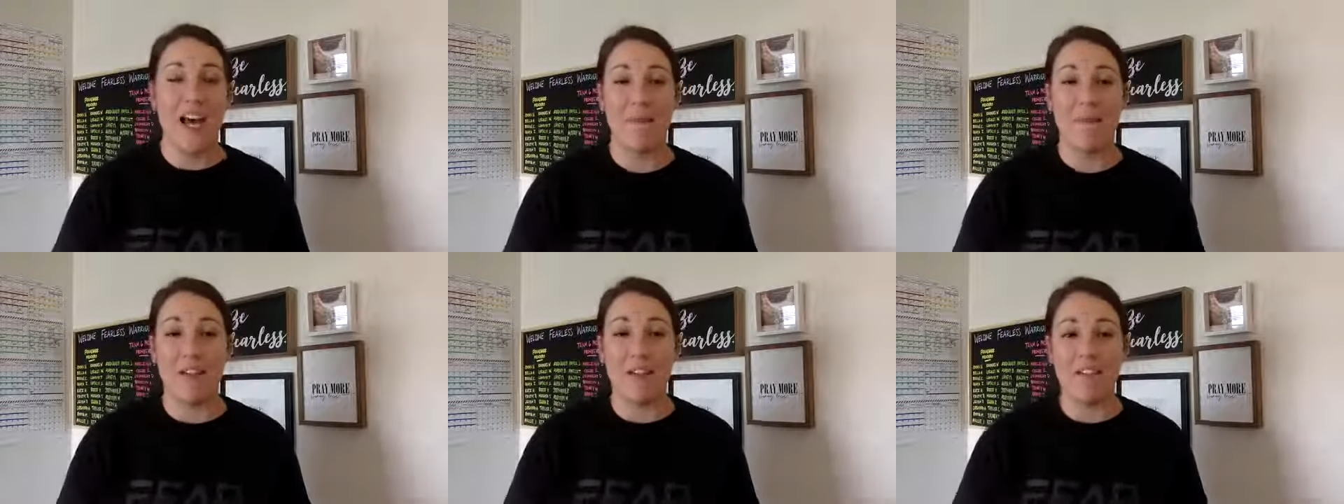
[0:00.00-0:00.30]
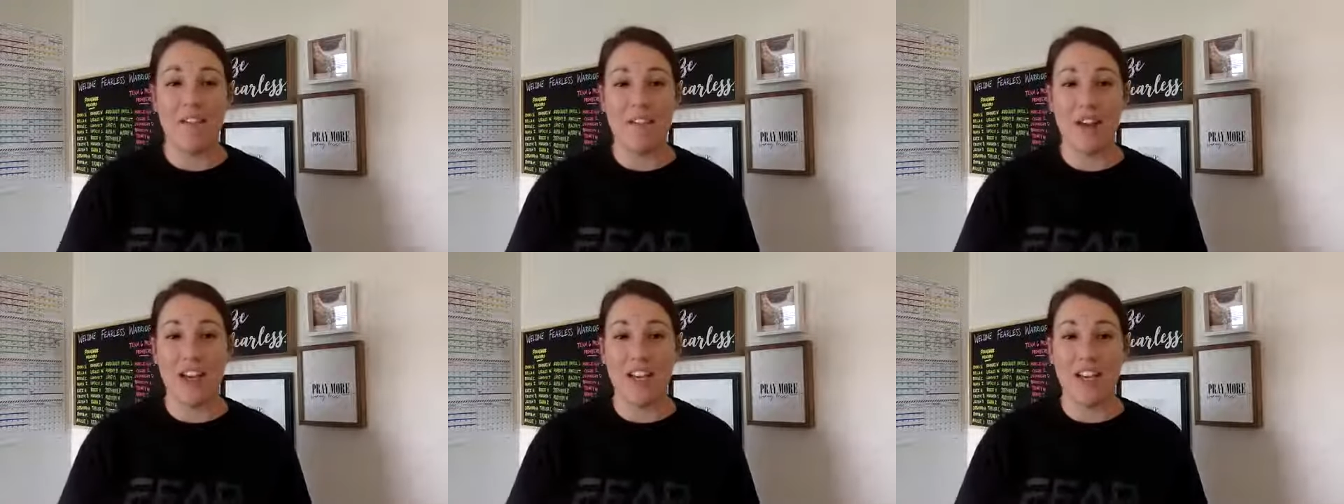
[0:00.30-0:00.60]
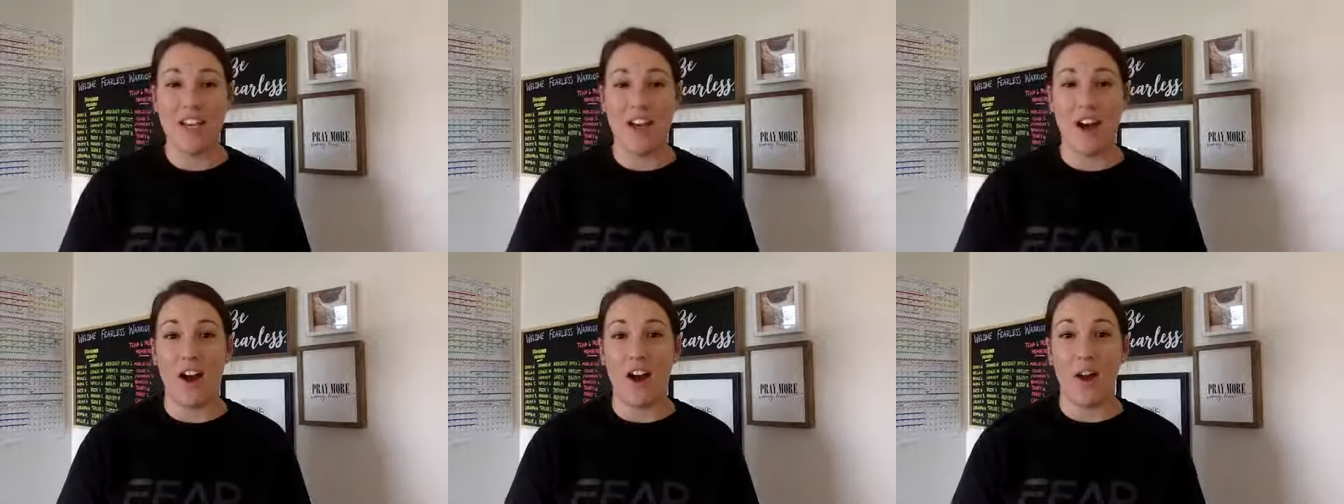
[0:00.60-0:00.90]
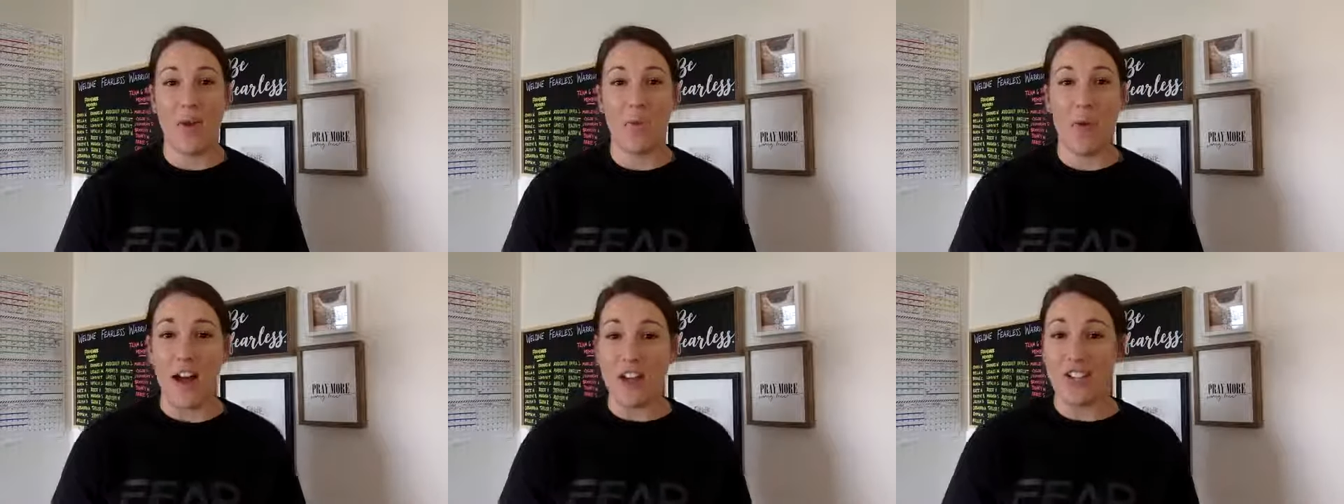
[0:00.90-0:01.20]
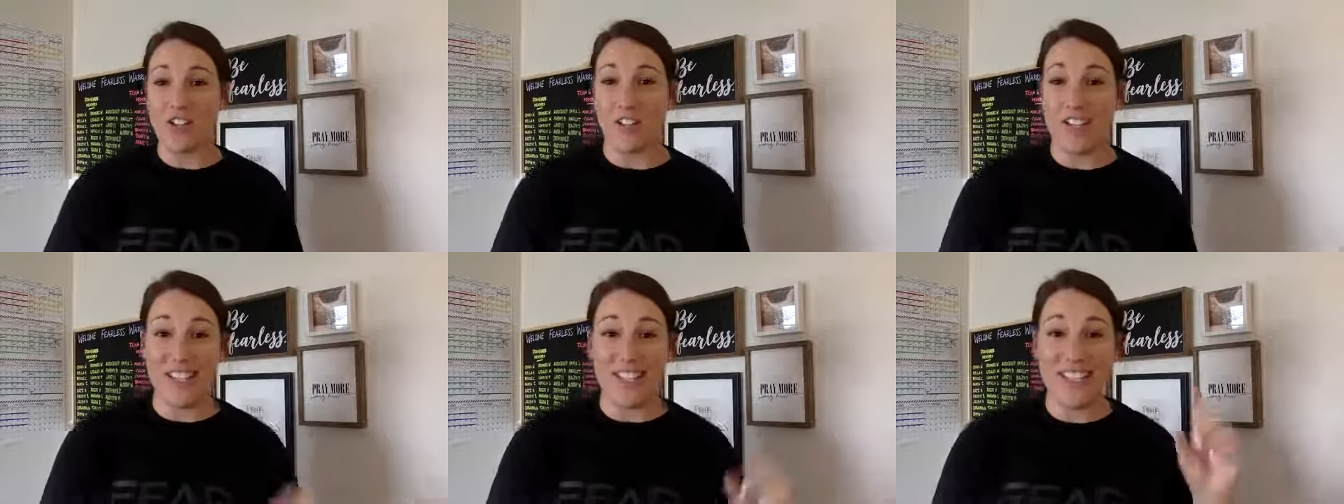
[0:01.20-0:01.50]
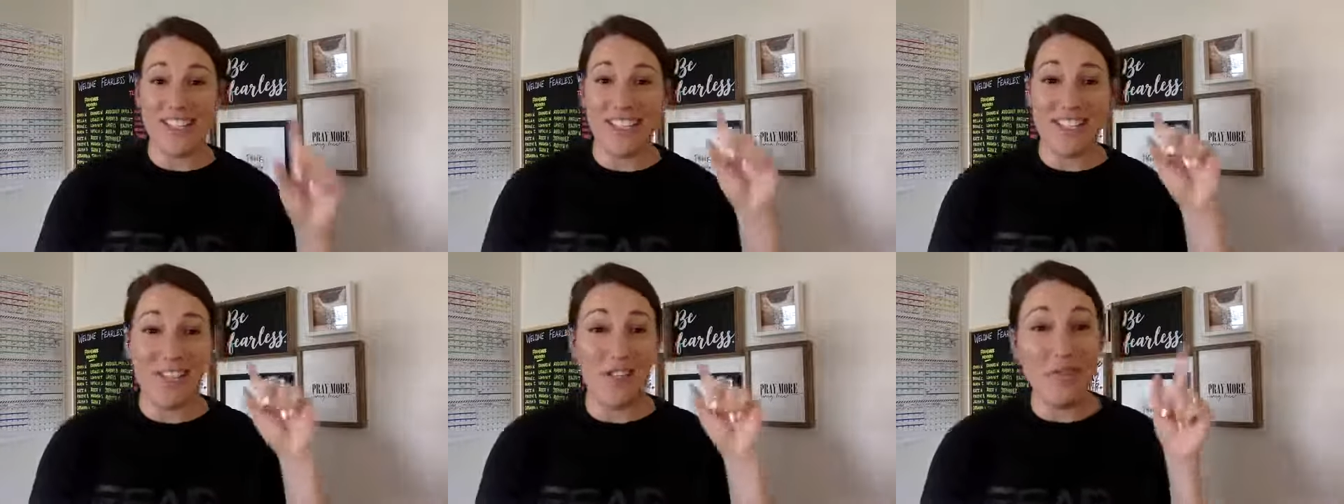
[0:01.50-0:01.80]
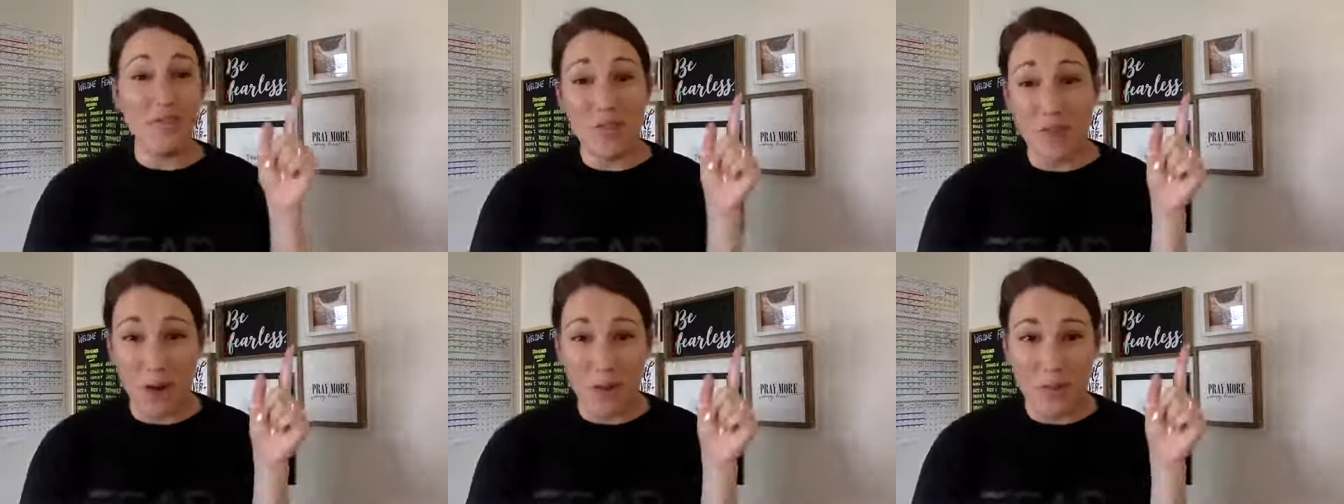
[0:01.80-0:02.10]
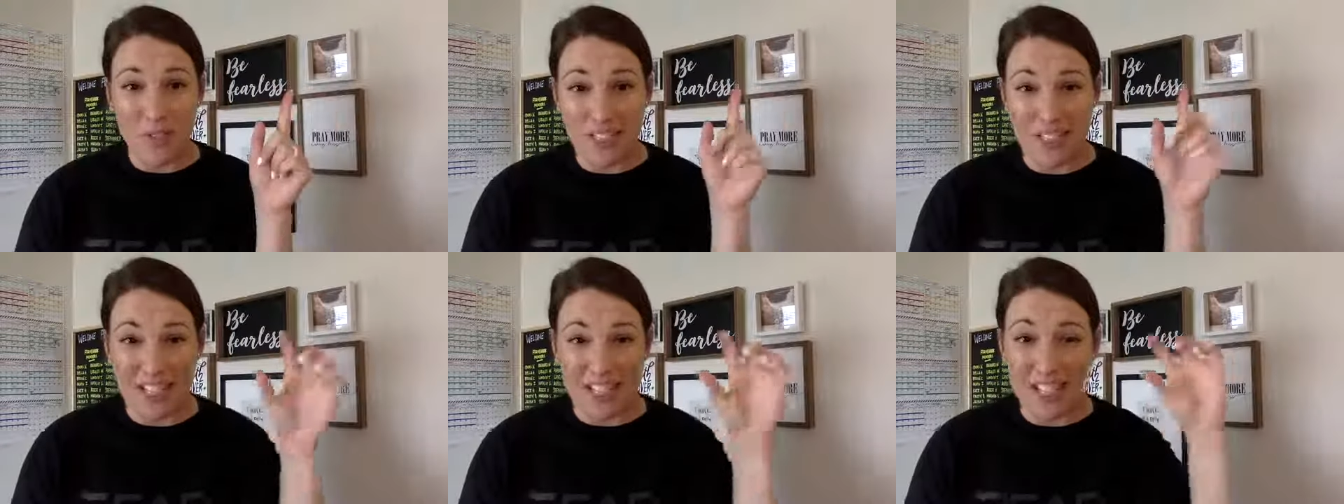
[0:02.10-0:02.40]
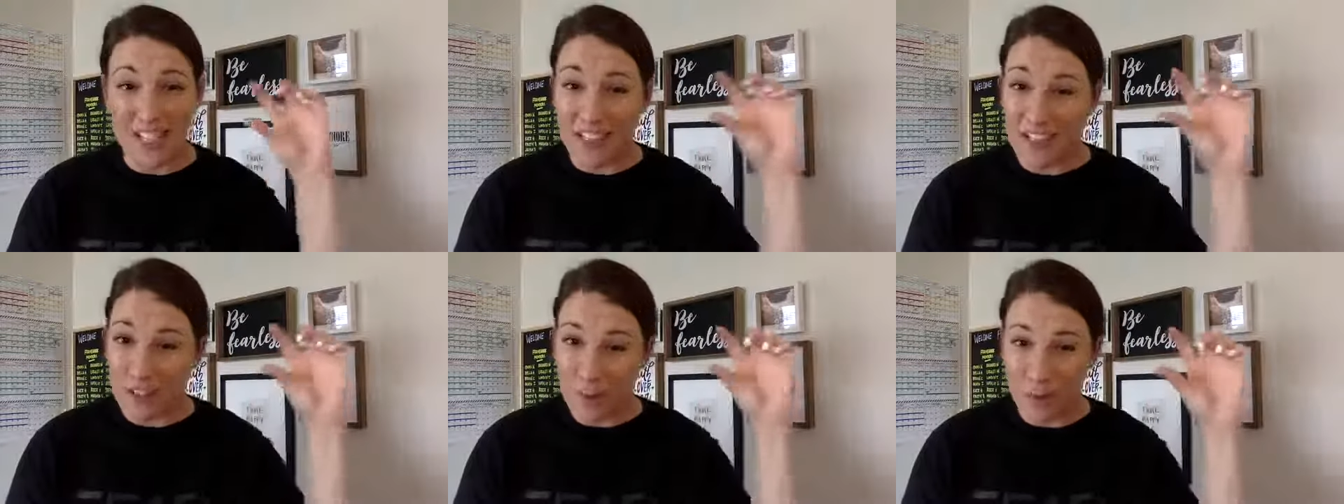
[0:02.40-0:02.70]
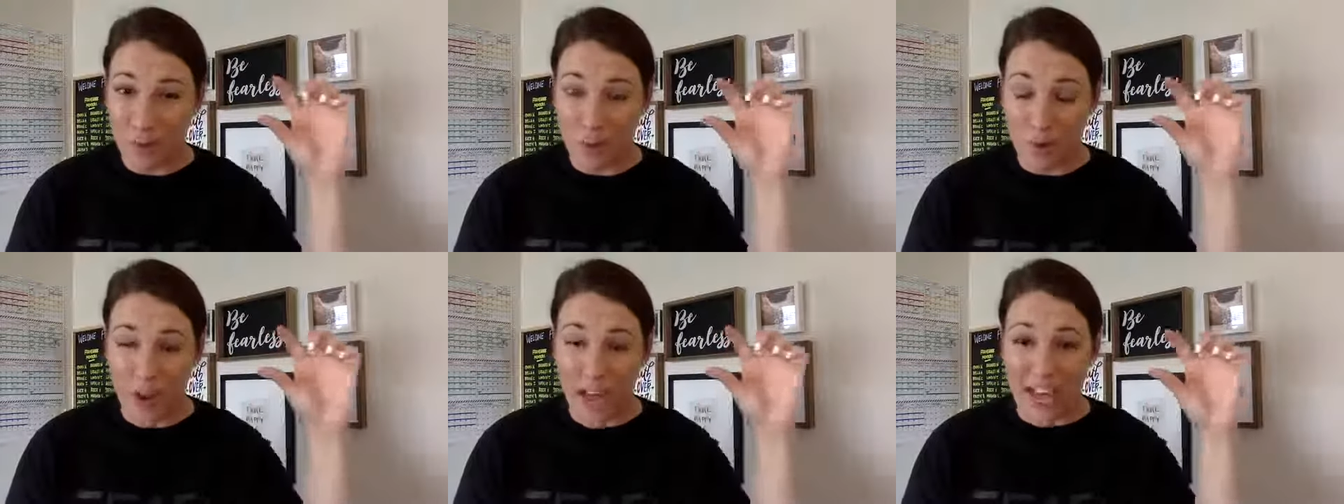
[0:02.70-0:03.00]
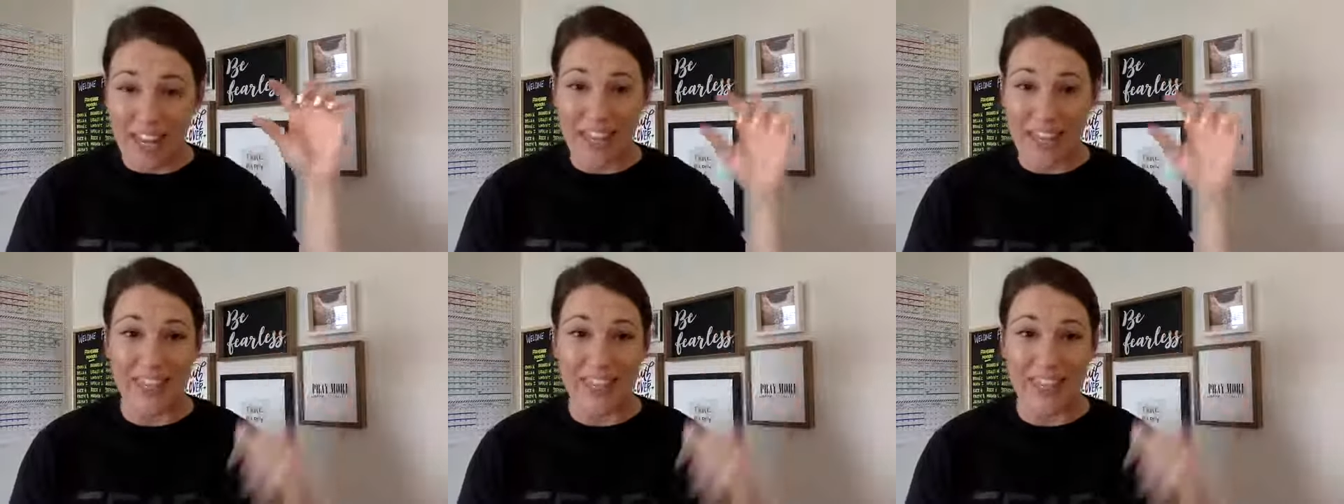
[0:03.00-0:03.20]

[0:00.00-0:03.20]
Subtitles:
If you guys are watching this and you don't see the little red